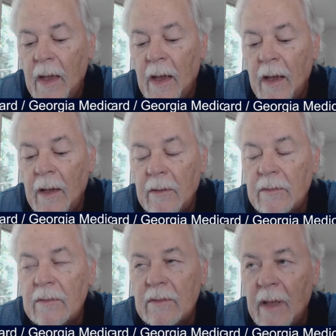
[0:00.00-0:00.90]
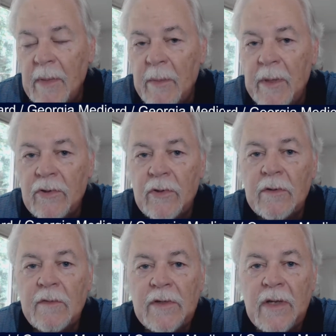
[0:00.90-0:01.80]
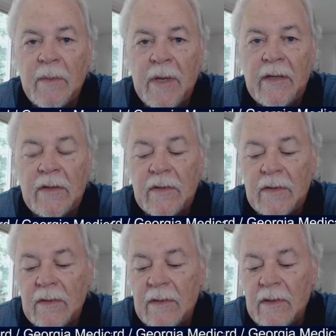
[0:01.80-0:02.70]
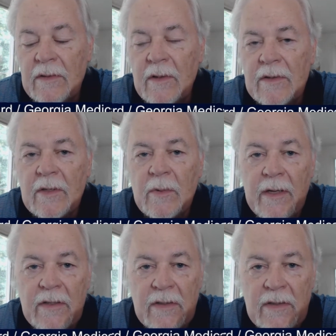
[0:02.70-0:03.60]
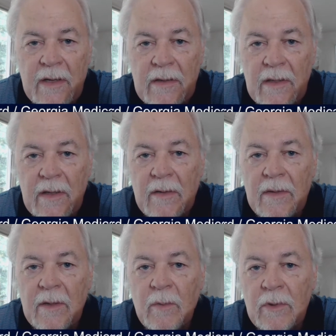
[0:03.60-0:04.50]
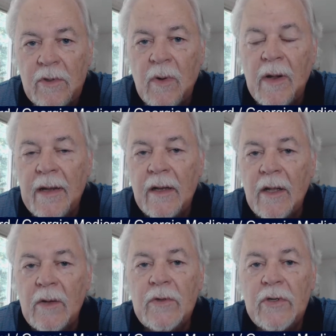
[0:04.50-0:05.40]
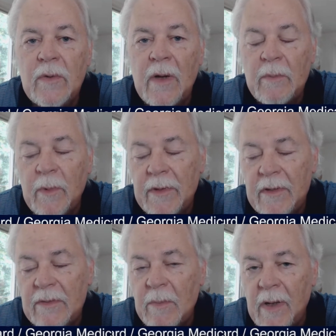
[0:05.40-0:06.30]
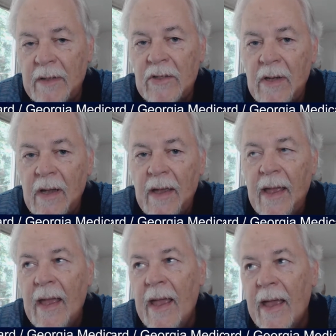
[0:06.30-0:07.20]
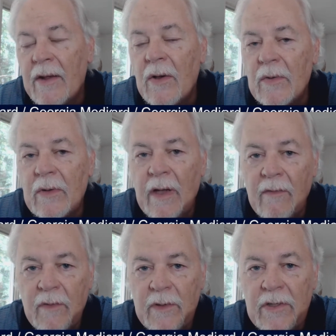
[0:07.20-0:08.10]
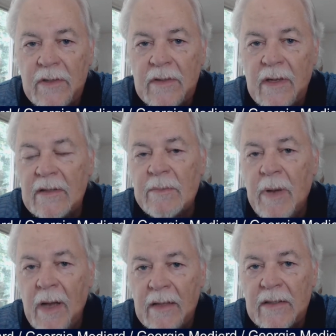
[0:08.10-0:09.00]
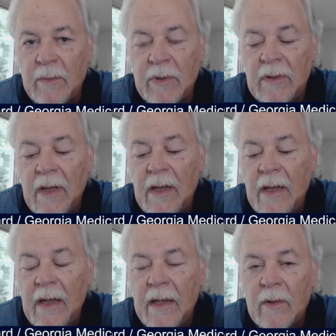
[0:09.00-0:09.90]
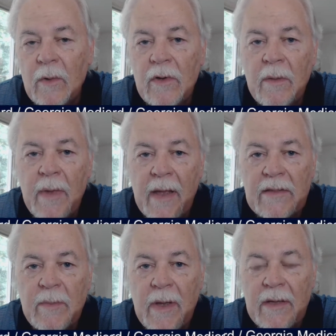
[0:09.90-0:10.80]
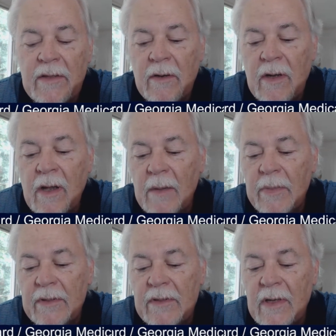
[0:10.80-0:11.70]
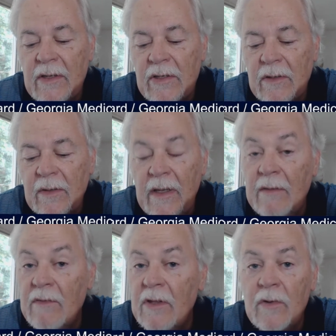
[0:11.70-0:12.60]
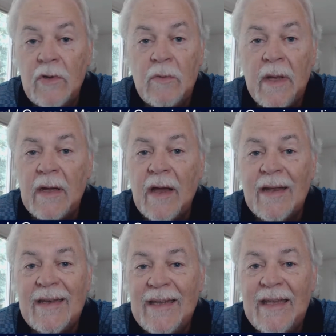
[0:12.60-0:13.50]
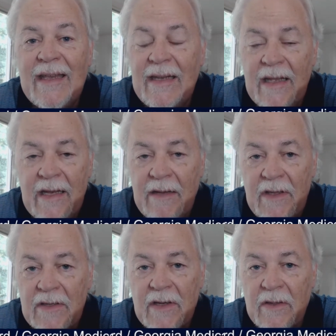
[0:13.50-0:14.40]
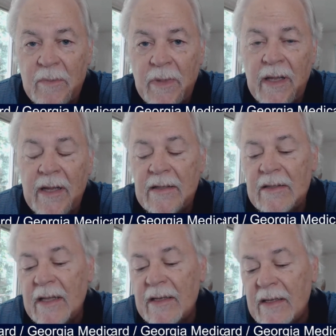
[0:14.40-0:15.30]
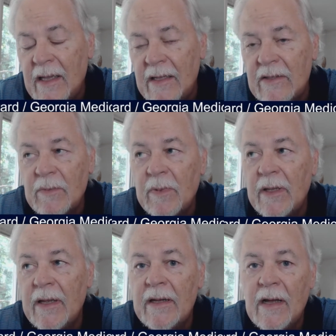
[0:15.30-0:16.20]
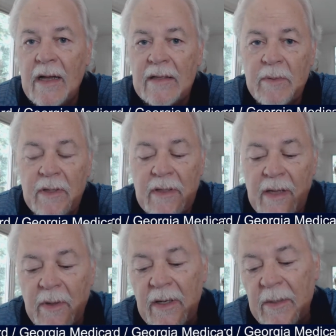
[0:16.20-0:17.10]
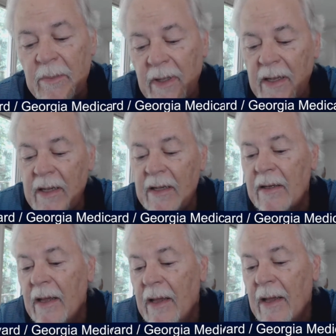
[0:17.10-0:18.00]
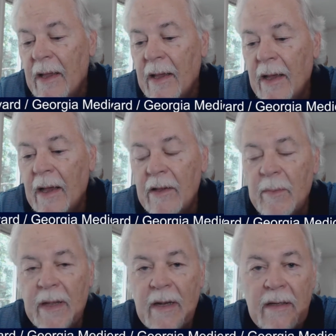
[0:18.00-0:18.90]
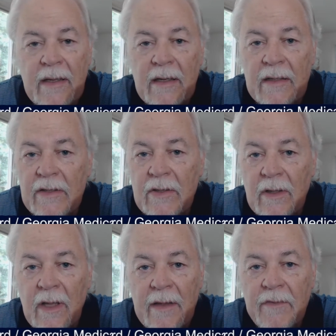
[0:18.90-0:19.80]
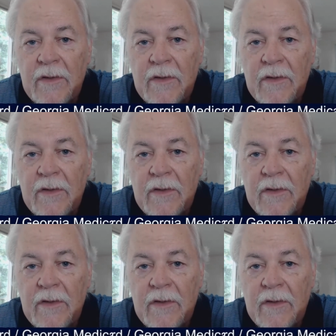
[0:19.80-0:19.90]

That may be true for some agents. There's also agents out there that will try and load you up with as much add-on coverages as possible in order to maximize their compensation, even though you may not need any of these other plans, like a cancer plan, a hospital indemnity plan. You may not need additional life